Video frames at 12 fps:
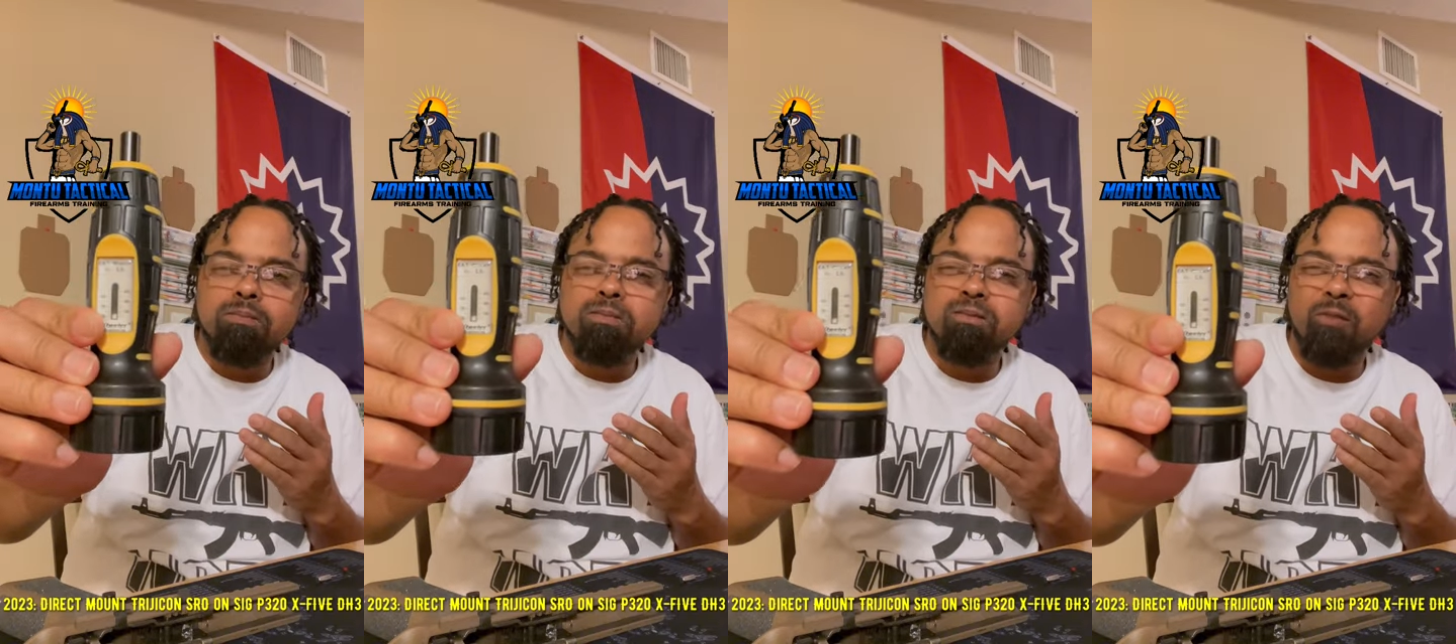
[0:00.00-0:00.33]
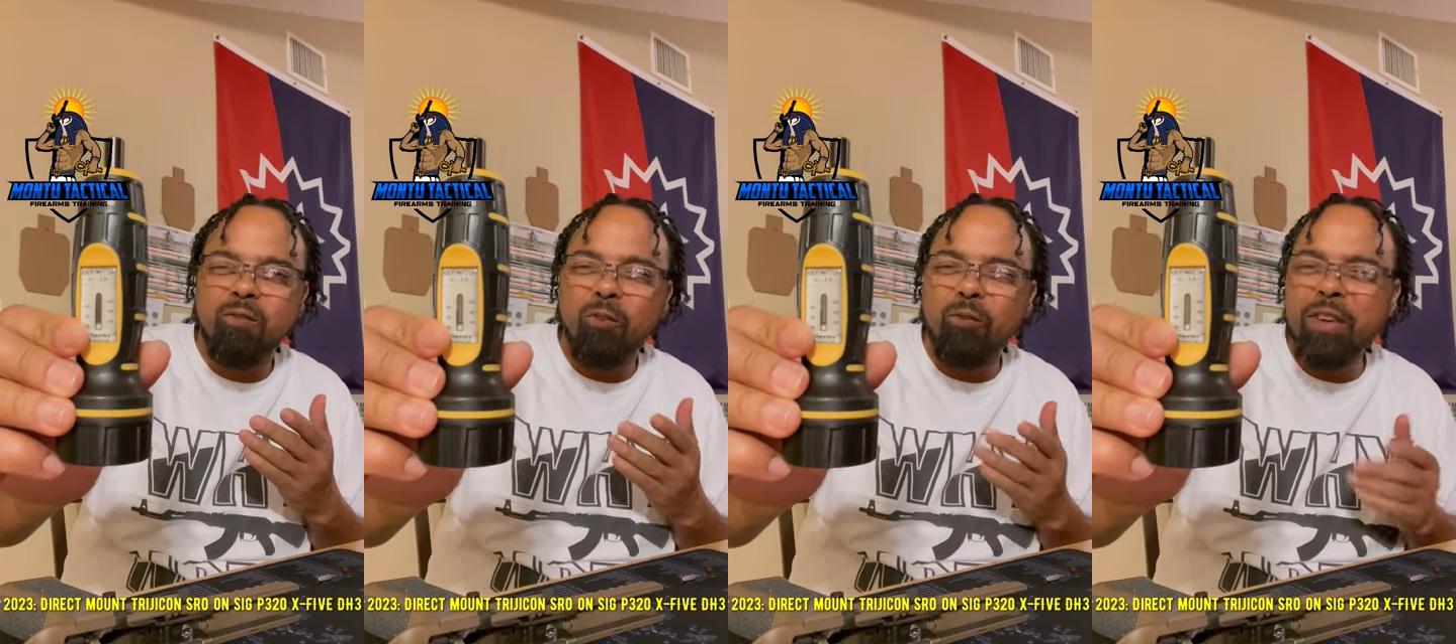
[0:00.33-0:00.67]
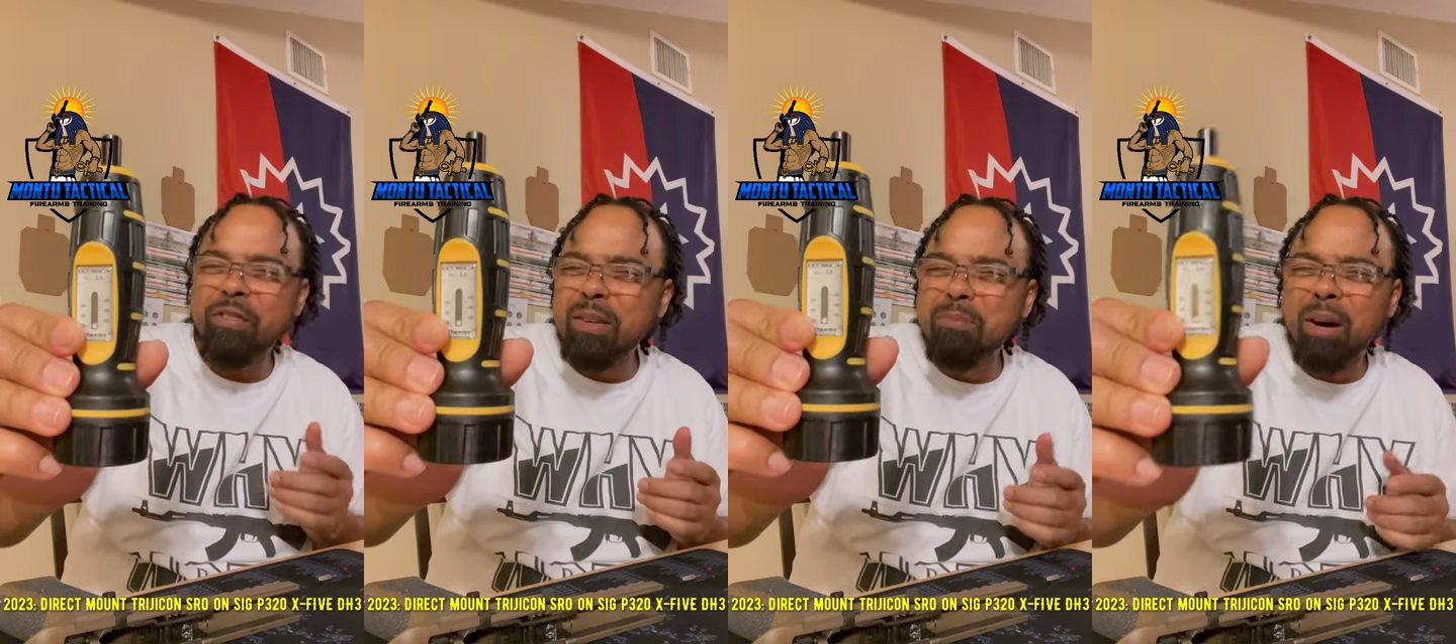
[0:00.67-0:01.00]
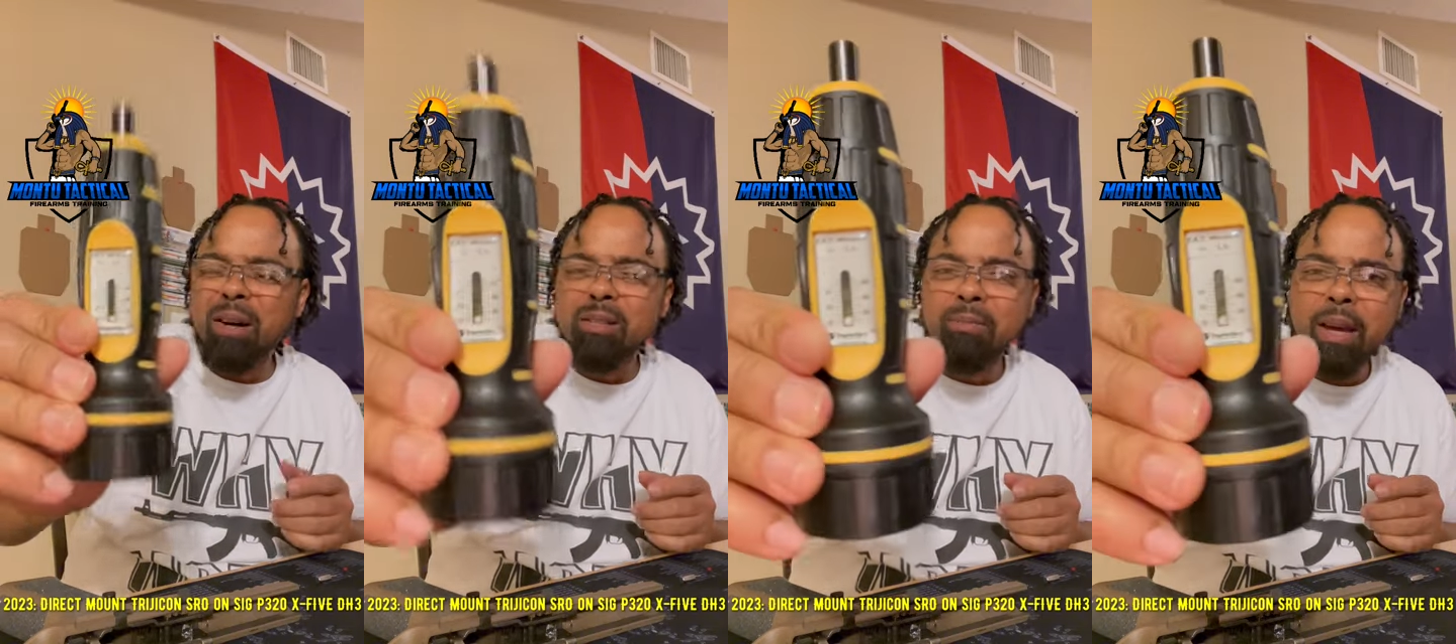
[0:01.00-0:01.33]
for 50
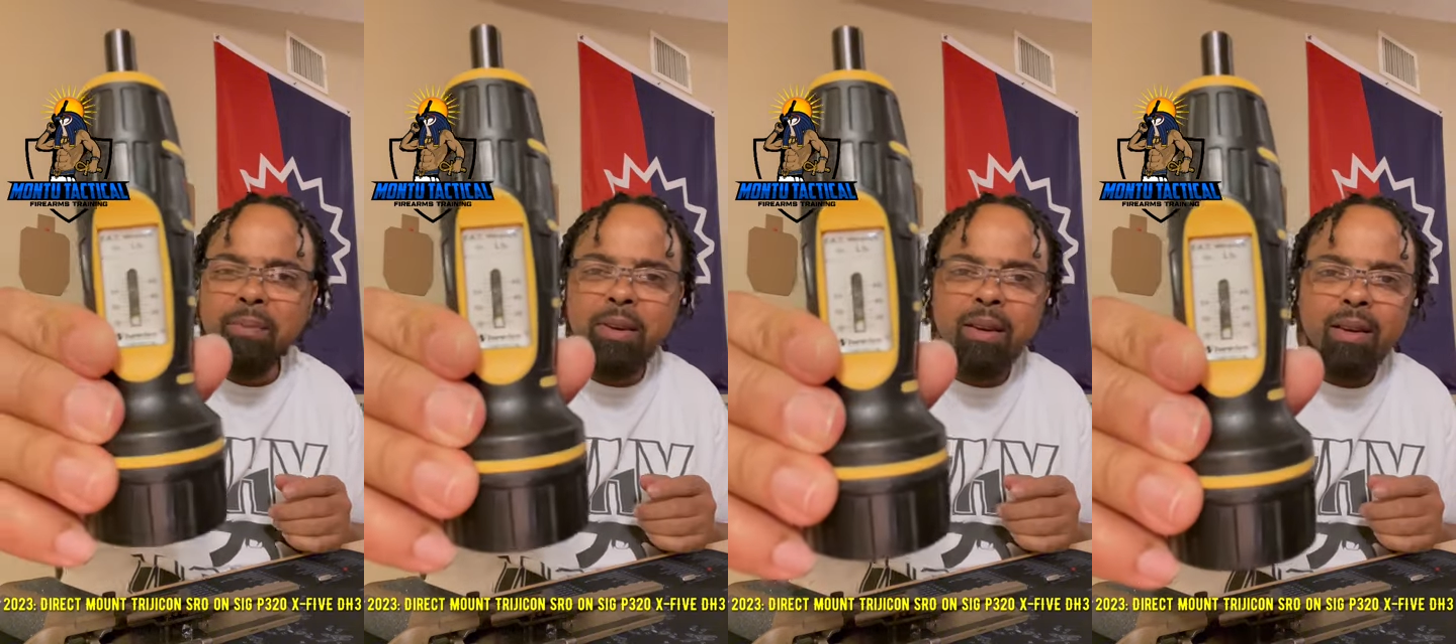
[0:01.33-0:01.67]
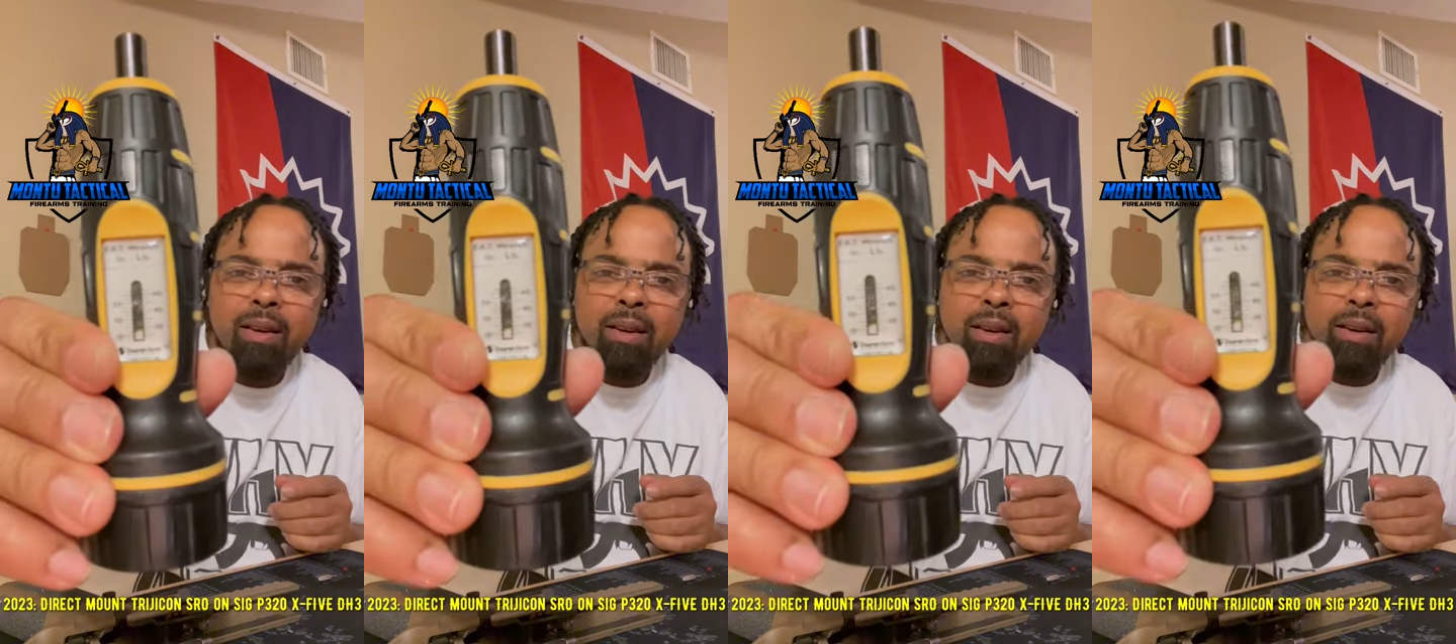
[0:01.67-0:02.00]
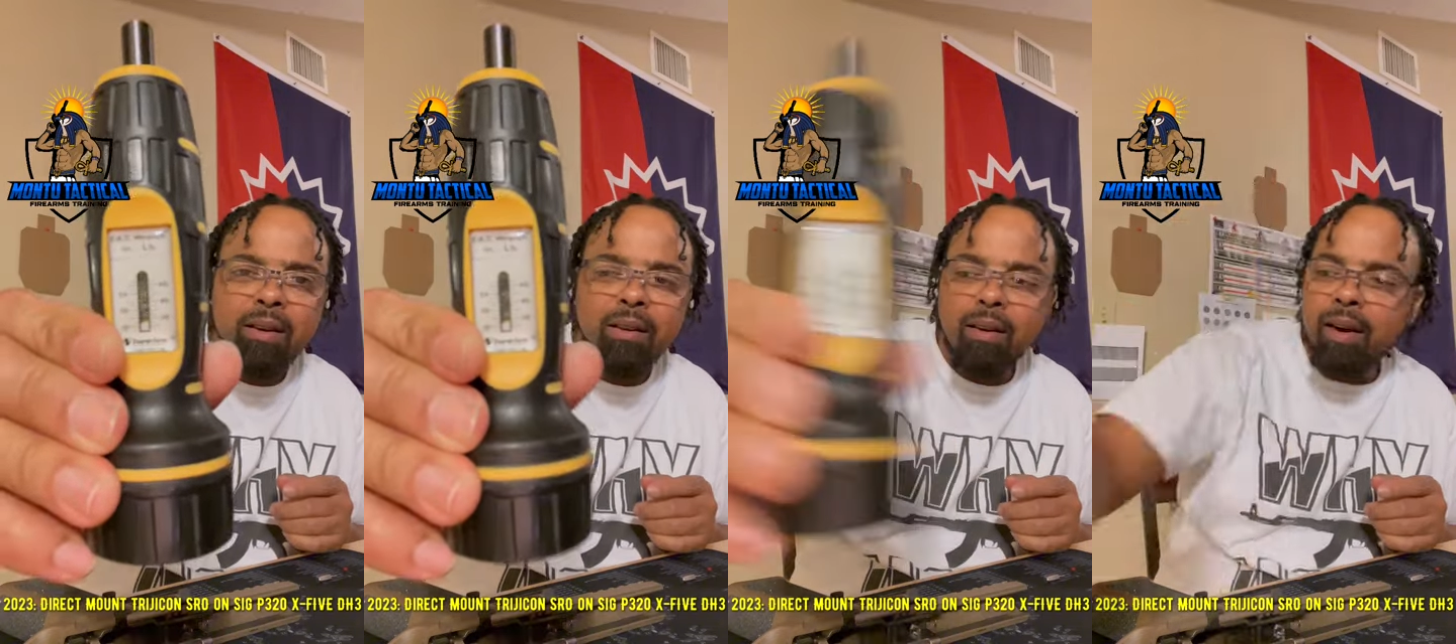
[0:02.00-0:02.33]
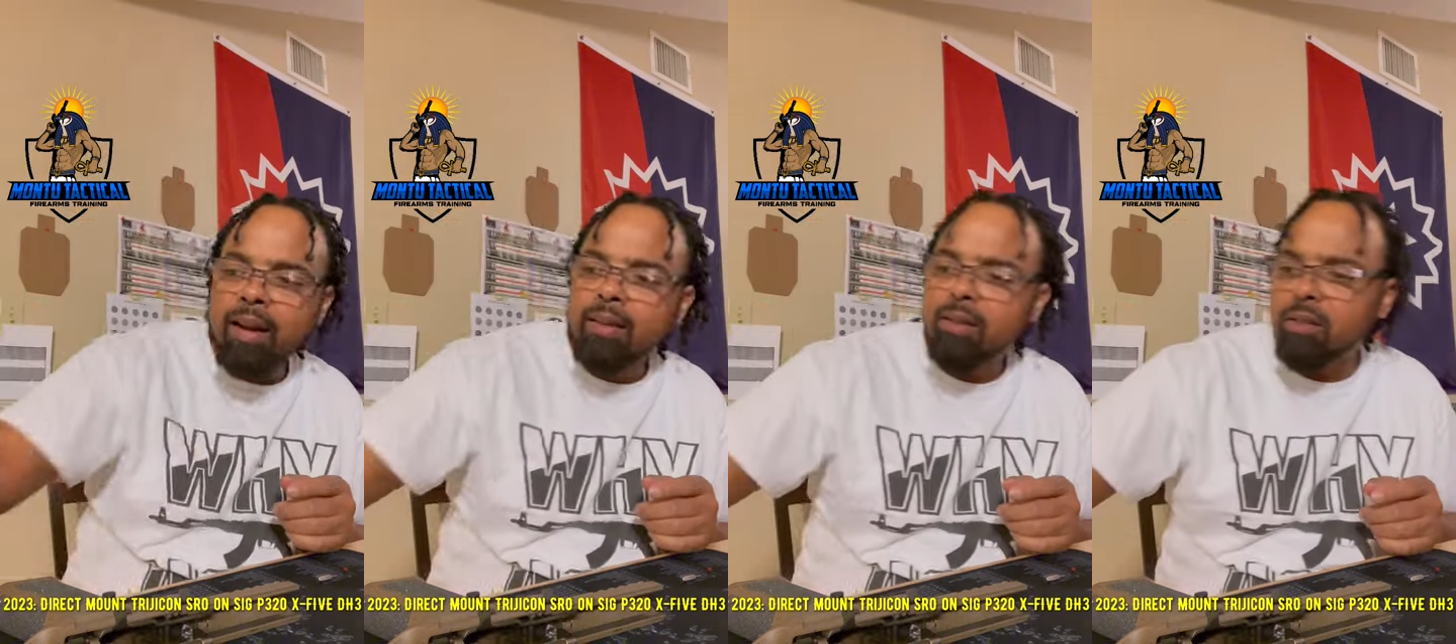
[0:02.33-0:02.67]
bucks maybe. All right,